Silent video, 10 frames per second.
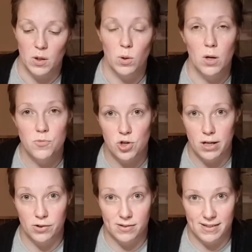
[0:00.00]
what I'm
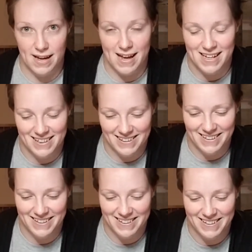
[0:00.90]
trying to say,
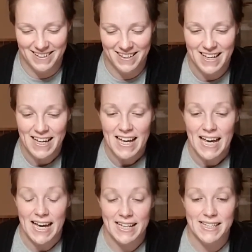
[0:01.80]

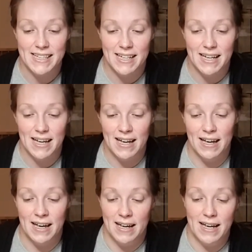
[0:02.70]

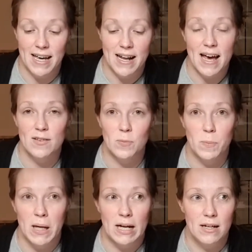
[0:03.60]
it has
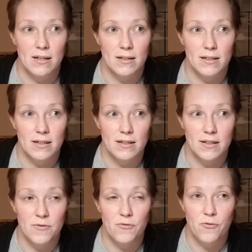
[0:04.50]
been
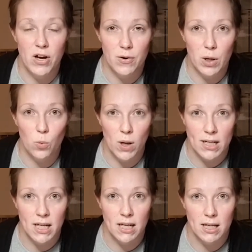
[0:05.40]
very
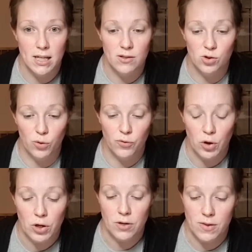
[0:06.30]
windy so
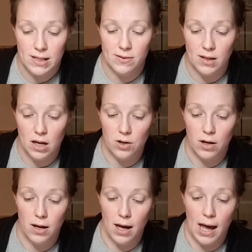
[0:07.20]
far this
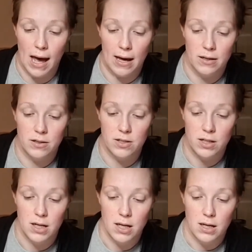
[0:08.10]
year, and
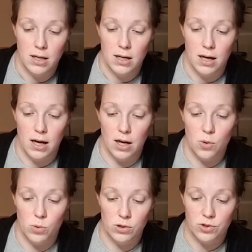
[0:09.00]
I
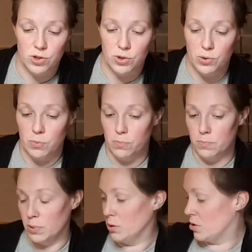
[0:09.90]
don't want to
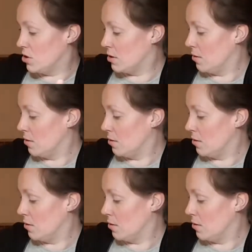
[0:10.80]
put